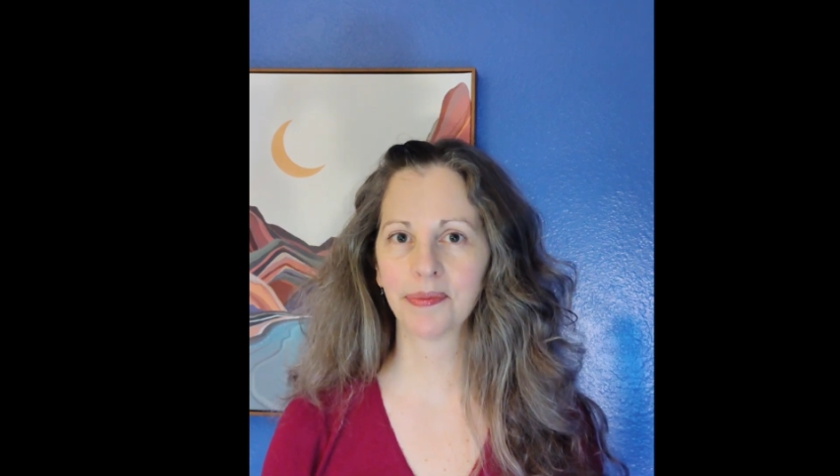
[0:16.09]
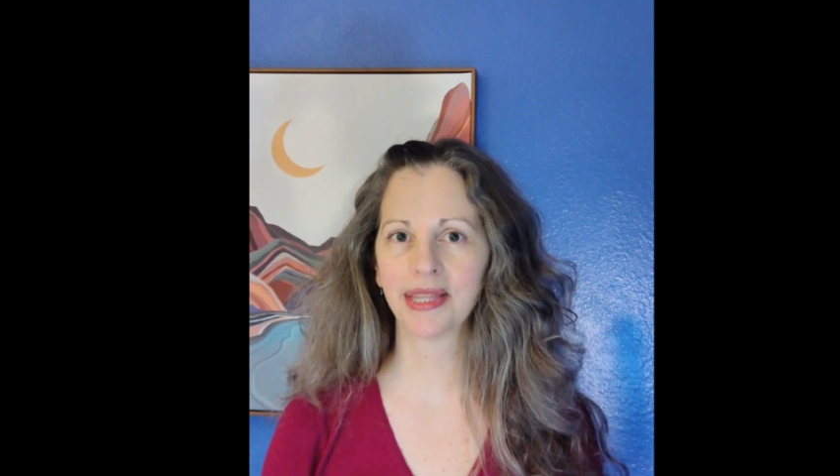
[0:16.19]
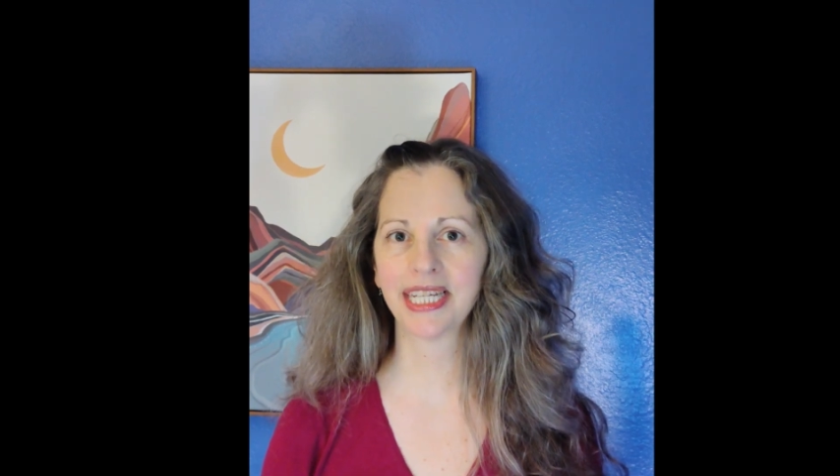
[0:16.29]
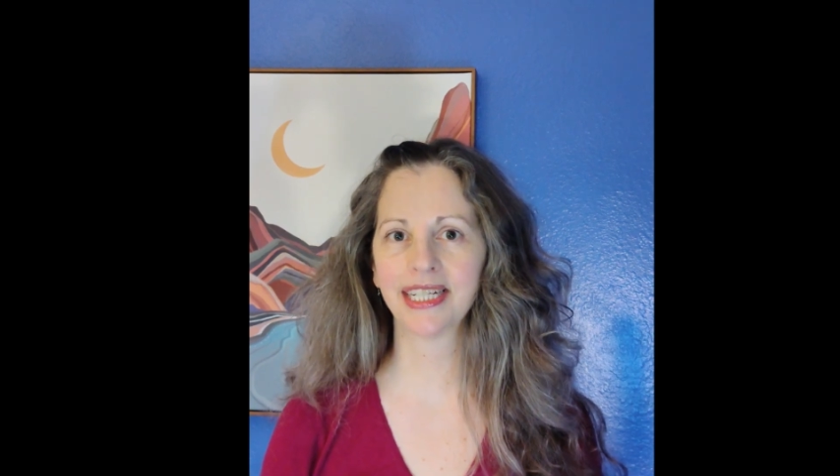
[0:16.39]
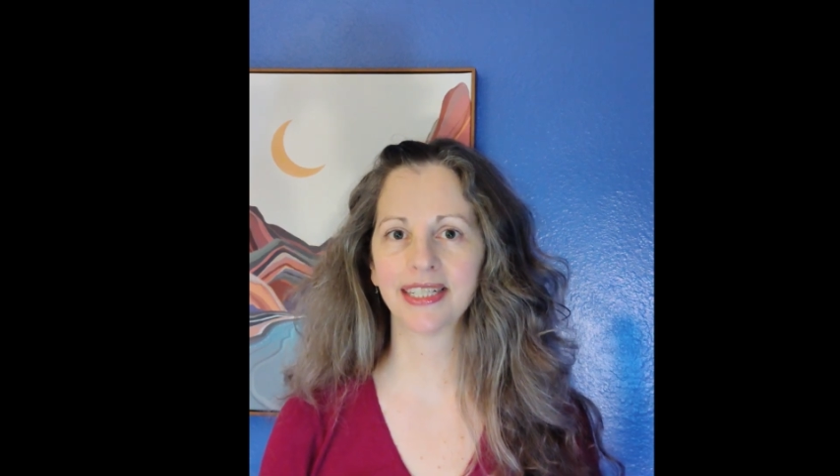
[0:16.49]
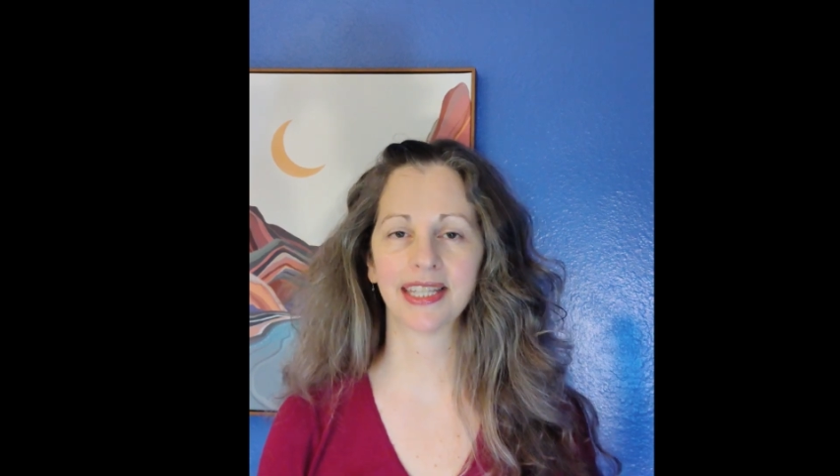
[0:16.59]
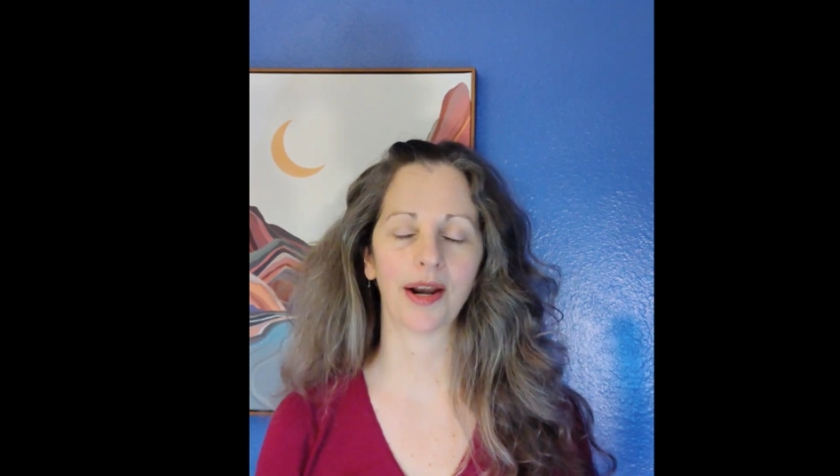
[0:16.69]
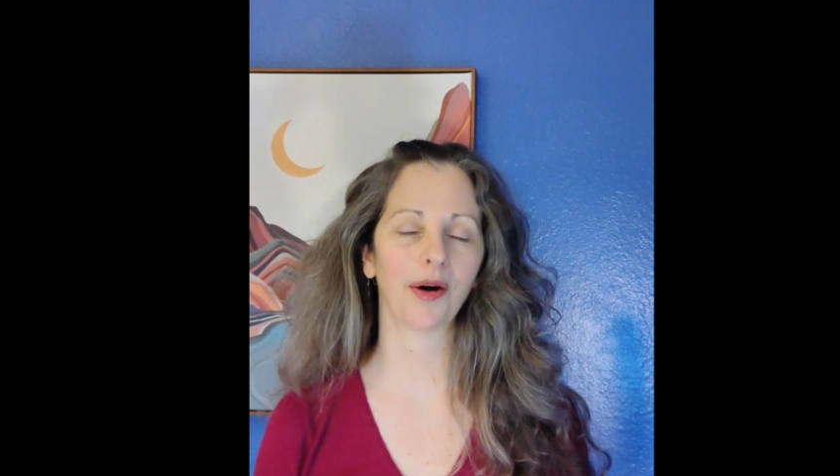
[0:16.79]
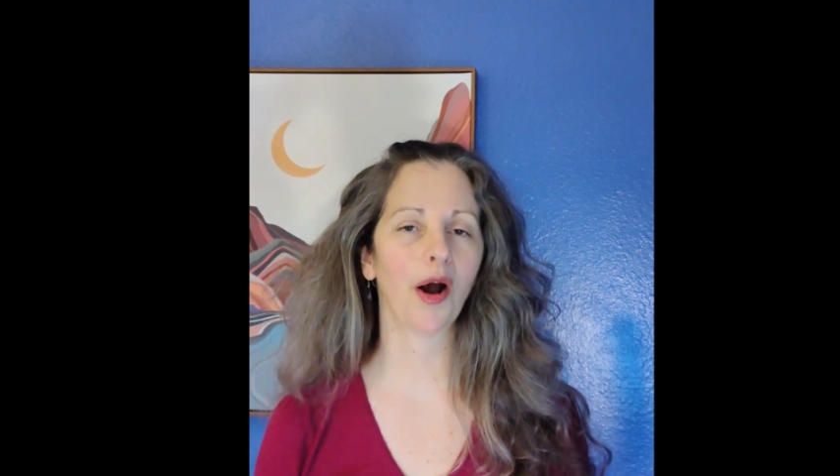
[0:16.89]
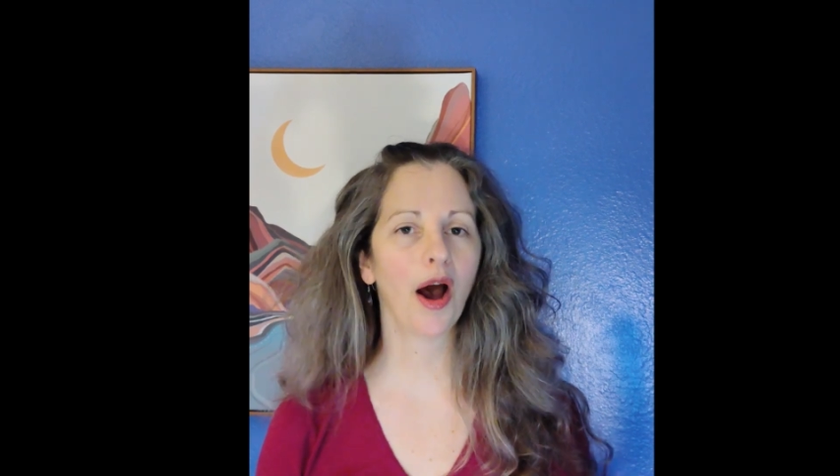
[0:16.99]
things that
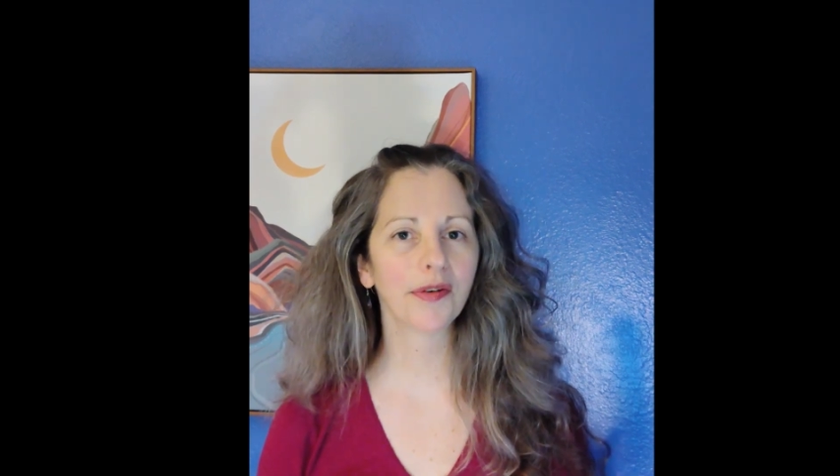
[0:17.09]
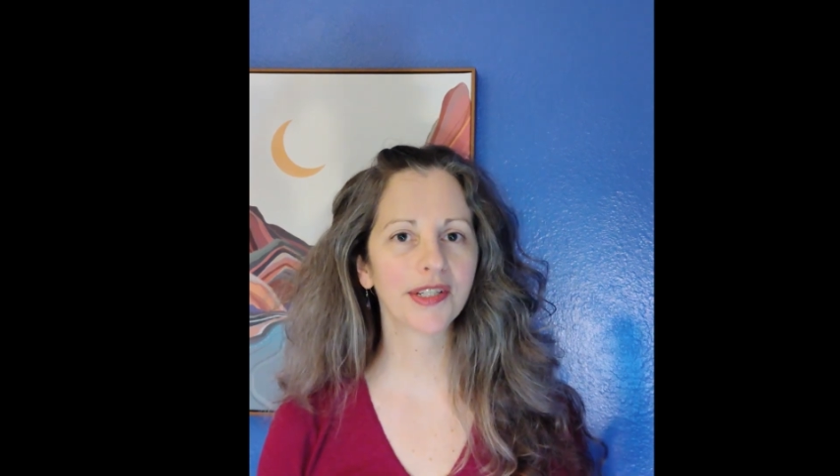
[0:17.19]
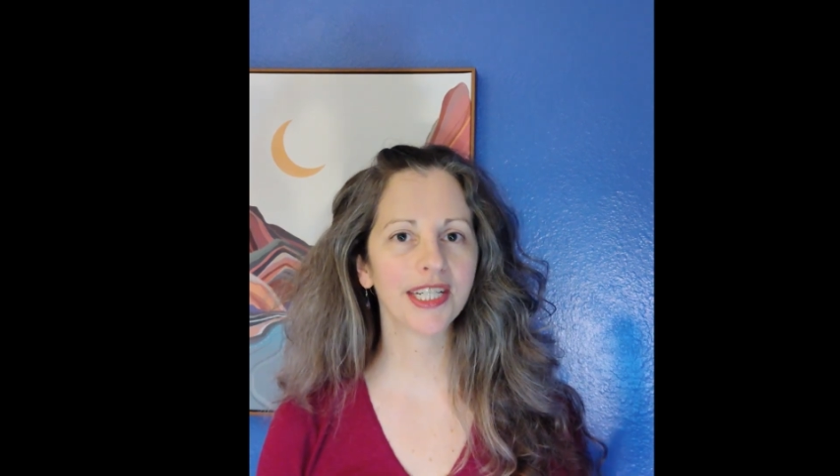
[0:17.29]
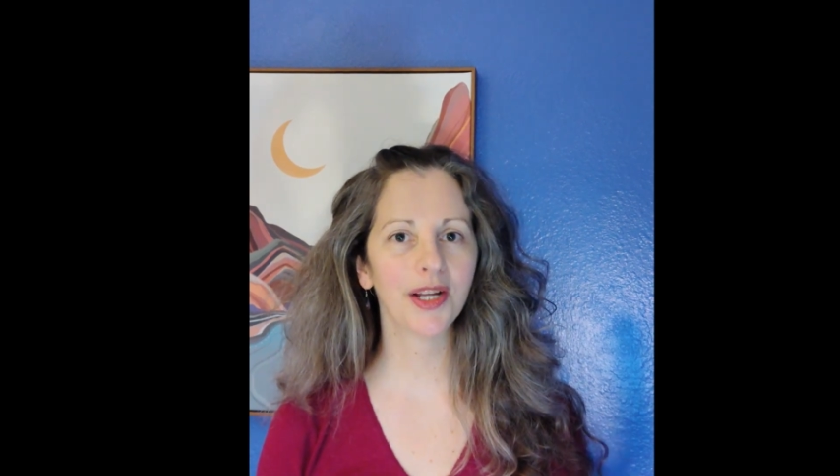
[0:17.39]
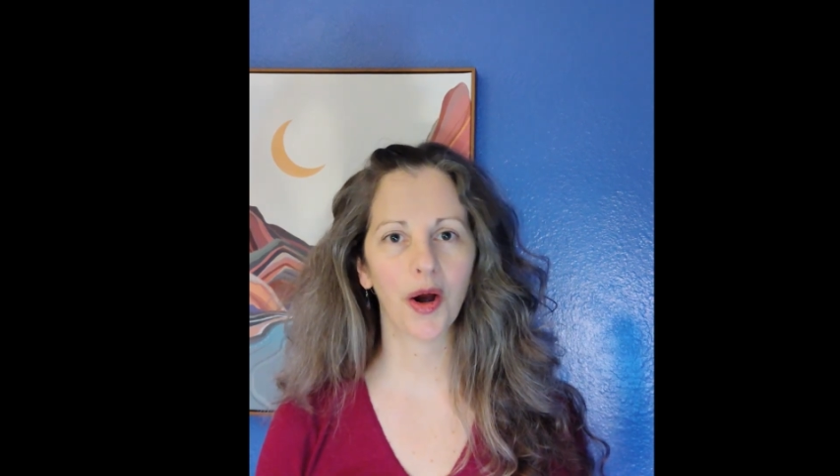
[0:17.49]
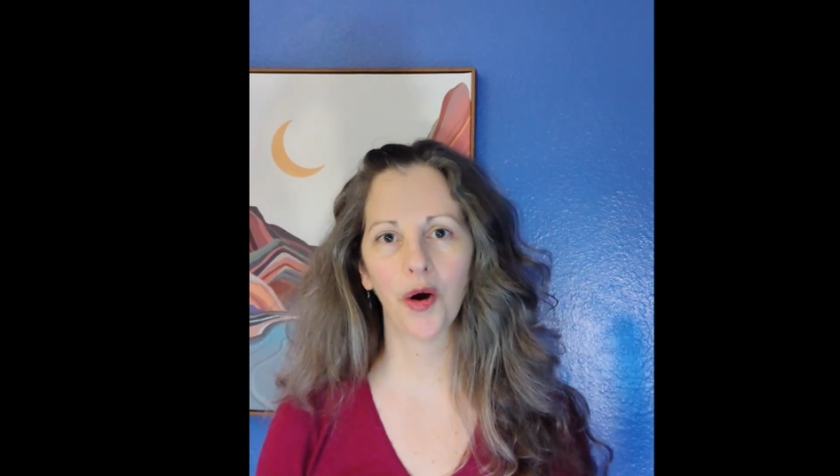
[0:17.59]
are often